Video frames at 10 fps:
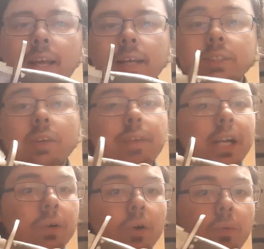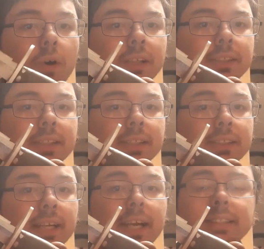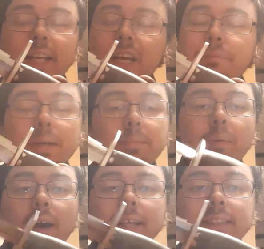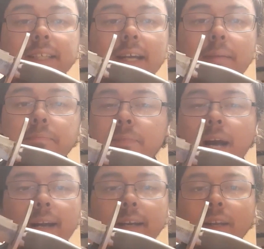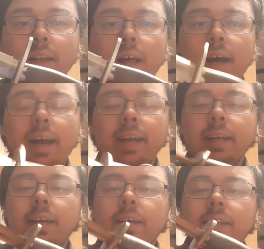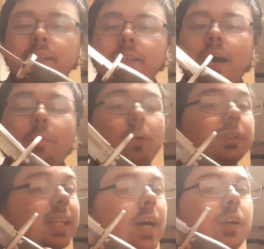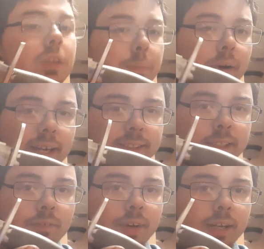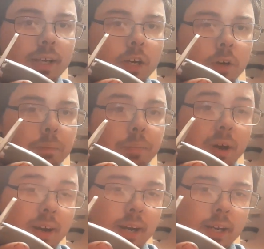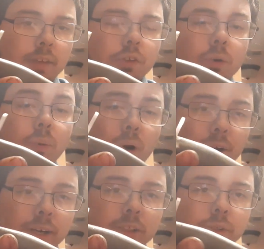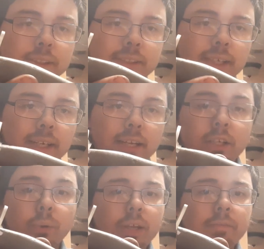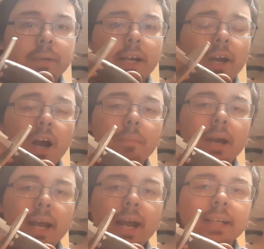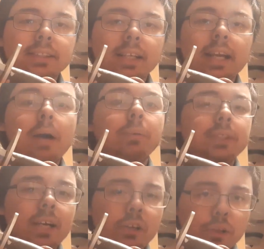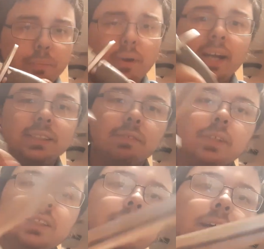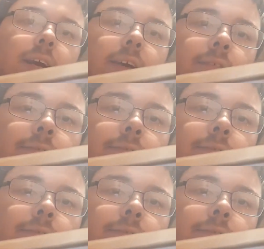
So if anyone wants this, it's going to be pricey. I'm not going to lie. I won't tell you the price in the video, but if you are interested and you leave me a comment asking, I will tell you the price of this thing.